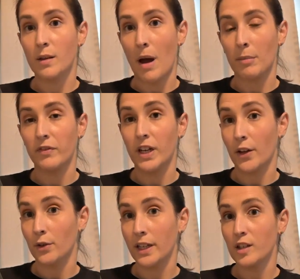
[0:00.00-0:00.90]
The Map of the
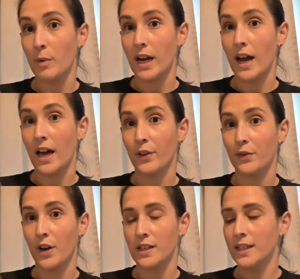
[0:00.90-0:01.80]
Otherlands by Heather
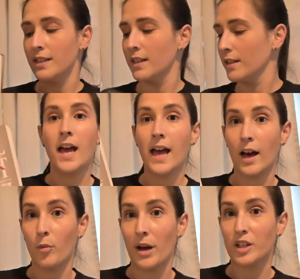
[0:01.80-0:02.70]
Fawcett.
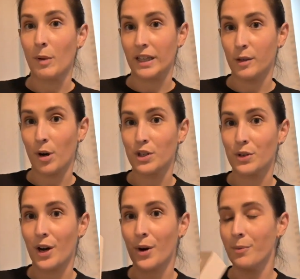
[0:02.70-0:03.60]
Hellbent by Leigh
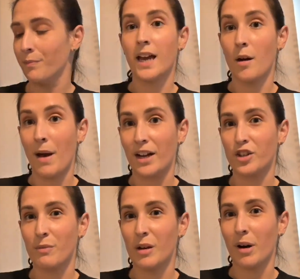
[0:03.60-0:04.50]
Bardugo.
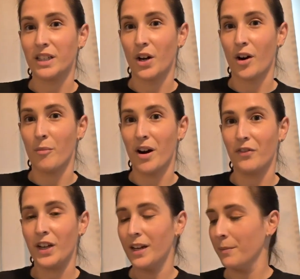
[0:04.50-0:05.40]
Imagine Me by Tahara
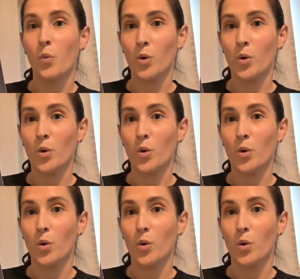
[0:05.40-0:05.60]
Mafi.